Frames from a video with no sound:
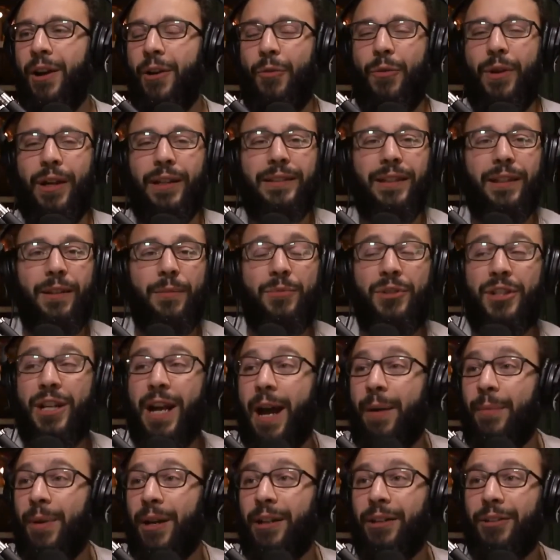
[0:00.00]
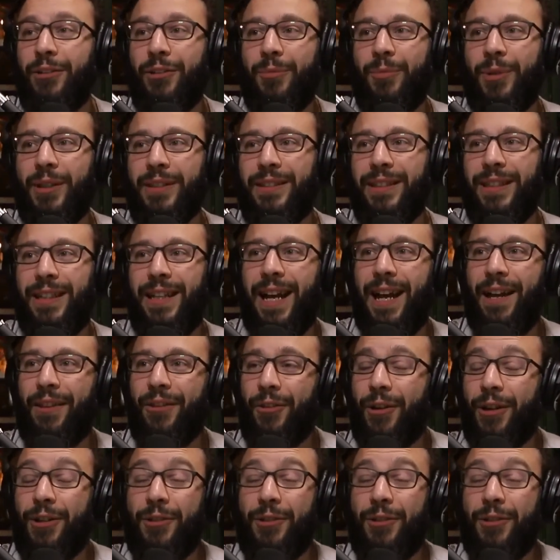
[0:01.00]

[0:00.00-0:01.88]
We ended up jamming a little bit together.